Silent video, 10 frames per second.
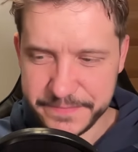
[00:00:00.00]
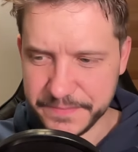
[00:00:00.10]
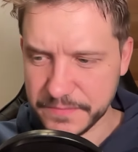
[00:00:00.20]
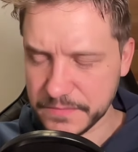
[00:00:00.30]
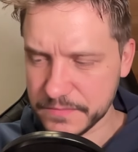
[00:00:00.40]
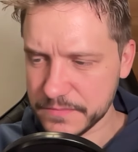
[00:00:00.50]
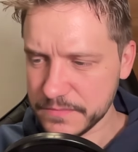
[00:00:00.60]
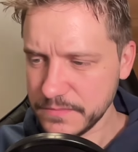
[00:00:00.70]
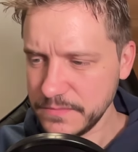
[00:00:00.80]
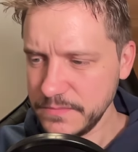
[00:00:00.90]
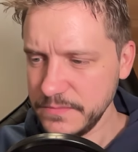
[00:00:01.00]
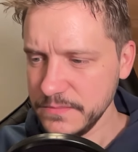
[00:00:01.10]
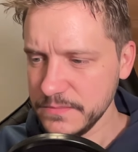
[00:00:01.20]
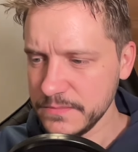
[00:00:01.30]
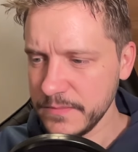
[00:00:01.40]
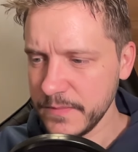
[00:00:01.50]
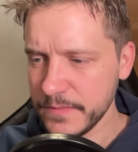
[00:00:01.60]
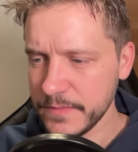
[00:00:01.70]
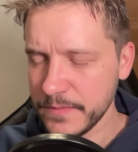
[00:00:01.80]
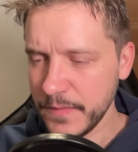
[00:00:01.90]

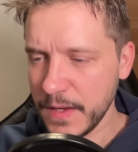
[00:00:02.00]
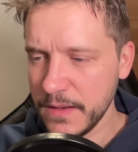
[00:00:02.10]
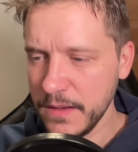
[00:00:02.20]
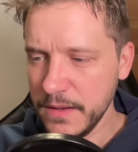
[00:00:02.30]
(silence)